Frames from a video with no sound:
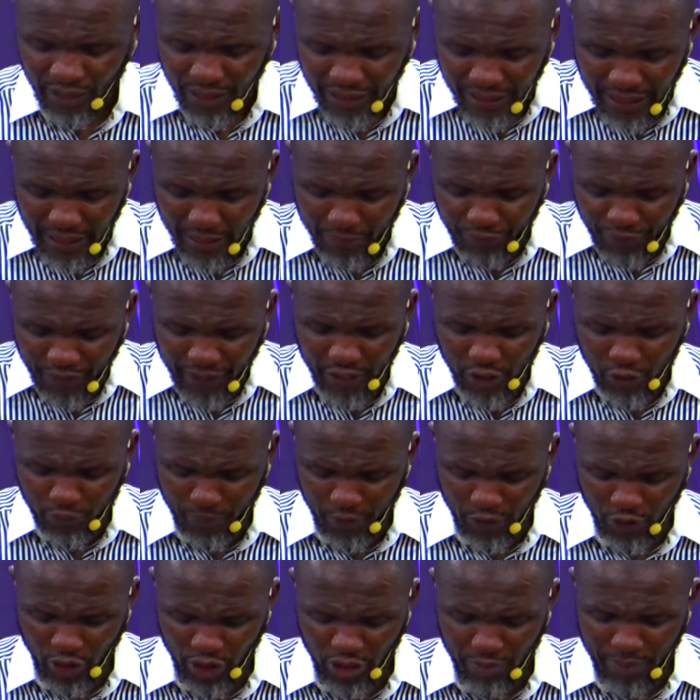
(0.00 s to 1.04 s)
Let them find
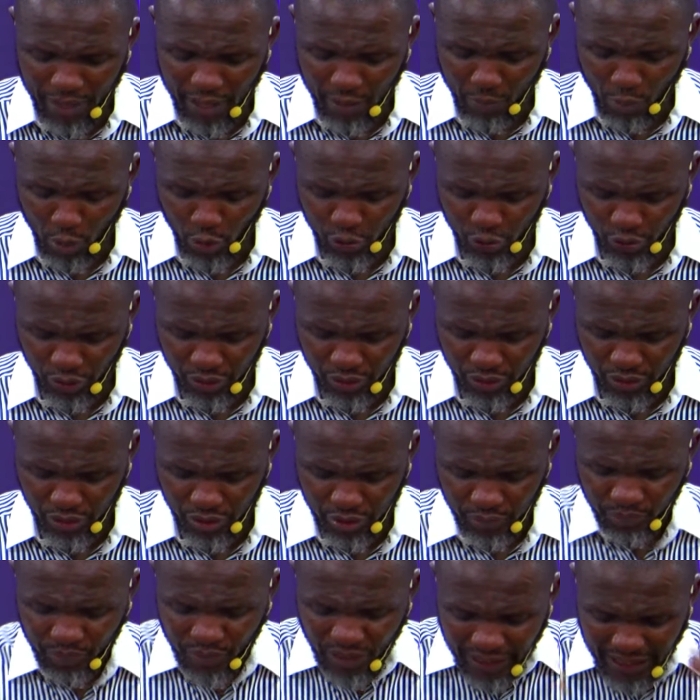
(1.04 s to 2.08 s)
expression in my emotions.
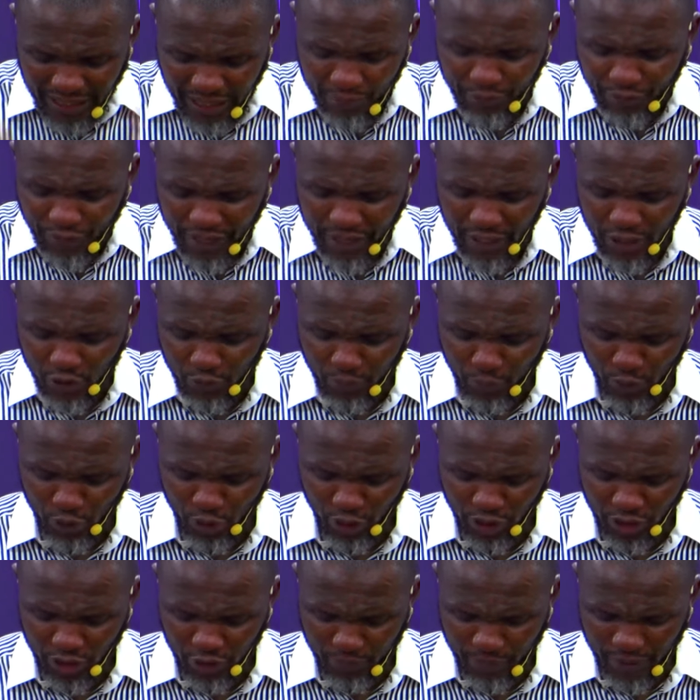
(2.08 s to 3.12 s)
Let them find
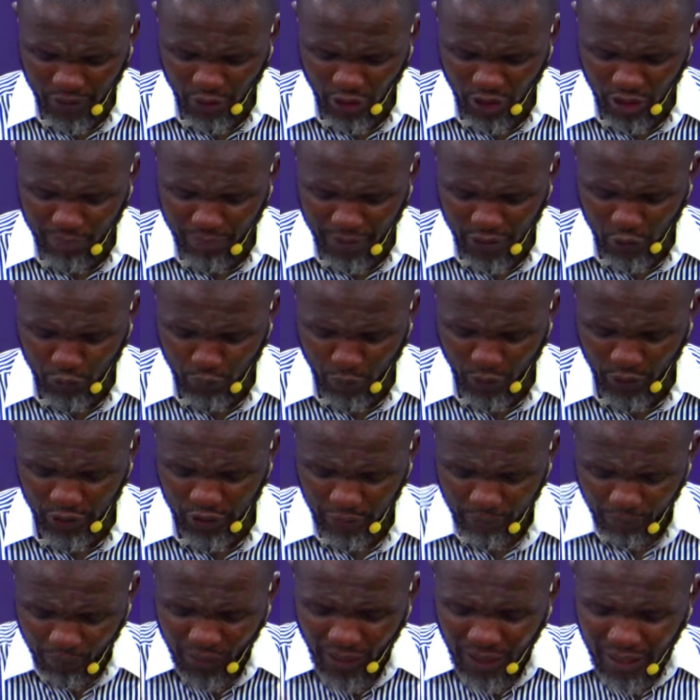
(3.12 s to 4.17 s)
expression, expression in my spirit.
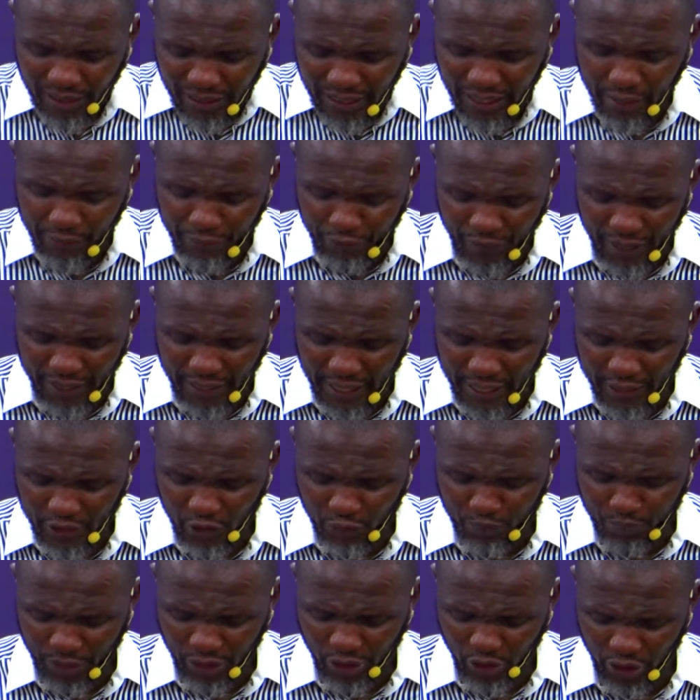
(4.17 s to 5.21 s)
Let them find
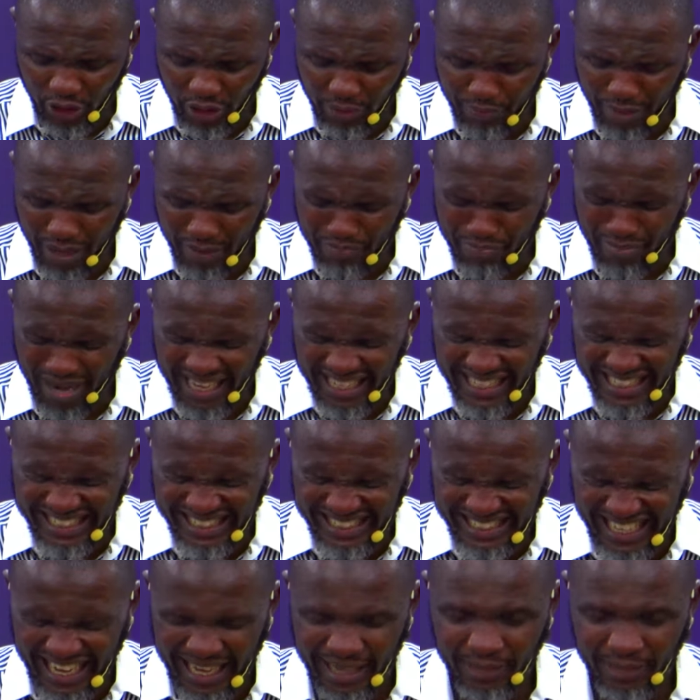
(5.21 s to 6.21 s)
expression in my mind.